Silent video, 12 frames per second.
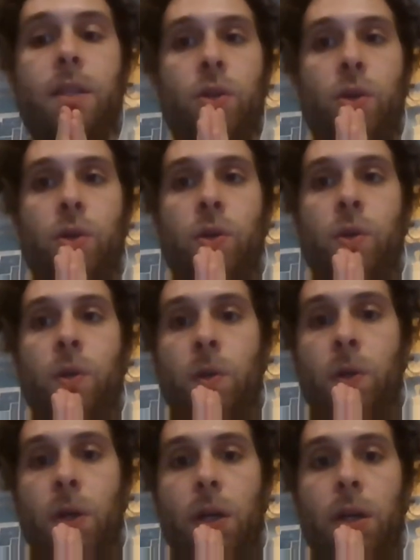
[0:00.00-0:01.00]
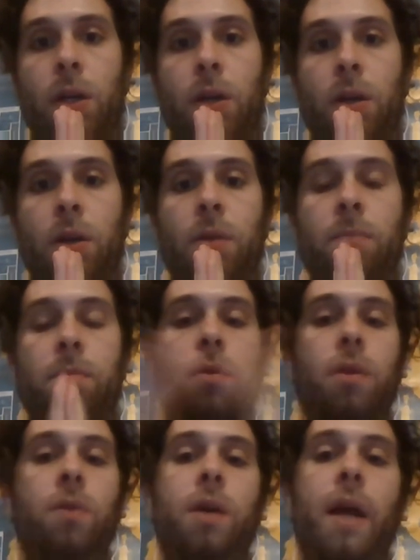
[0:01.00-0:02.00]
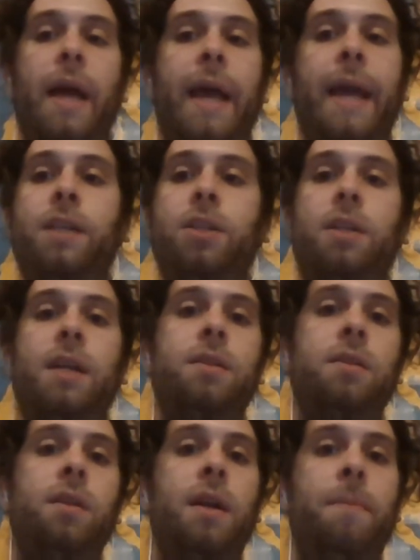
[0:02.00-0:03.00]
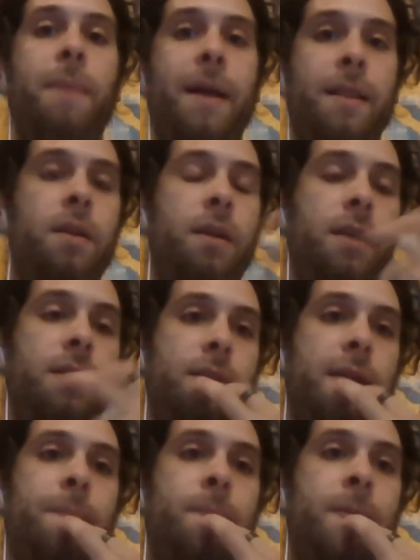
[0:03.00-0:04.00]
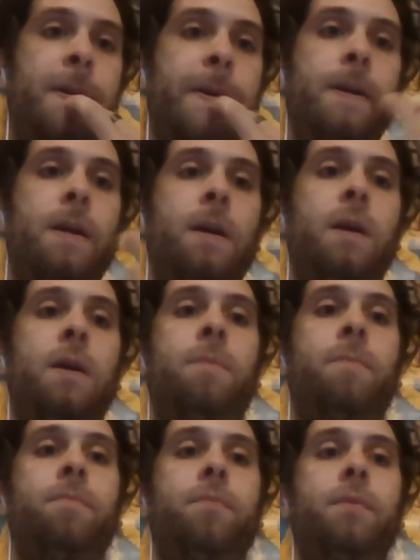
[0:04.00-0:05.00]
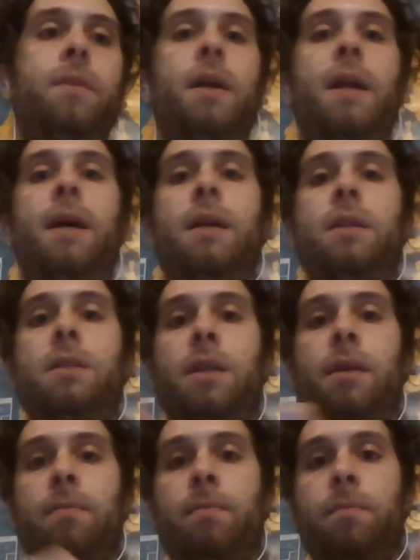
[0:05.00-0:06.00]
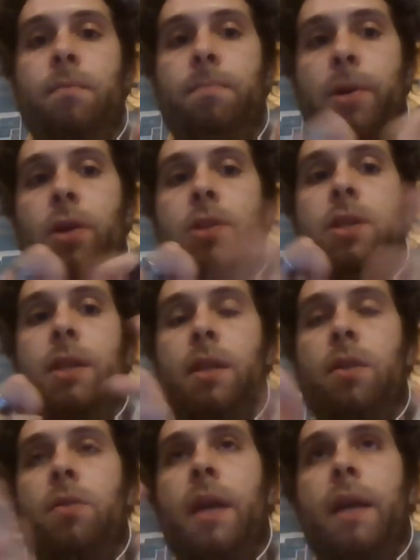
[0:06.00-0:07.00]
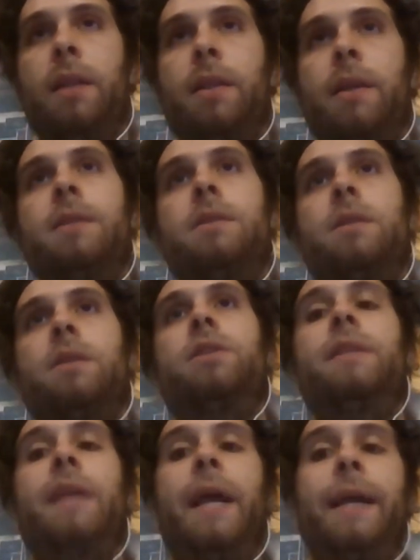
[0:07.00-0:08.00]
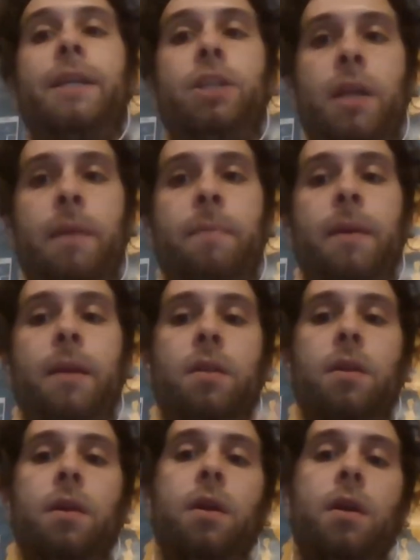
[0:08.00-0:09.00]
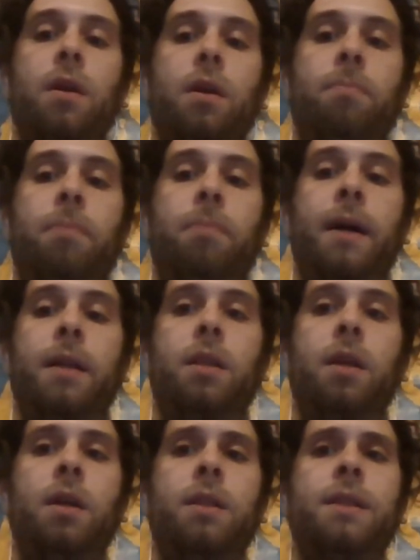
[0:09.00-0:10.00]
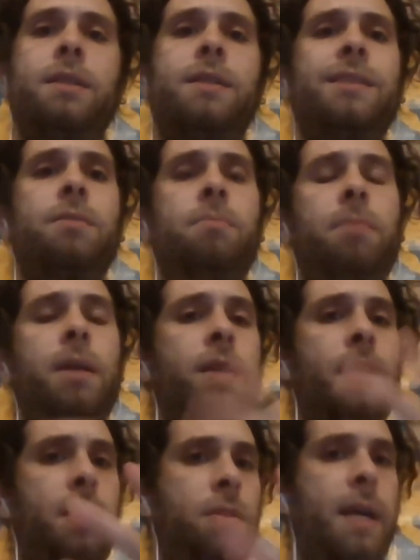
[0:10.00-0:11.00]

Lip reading: So, look, age doesn't really matter. It's a number. There are some projects that, okay, there is an age limit, but this doesn't mean that you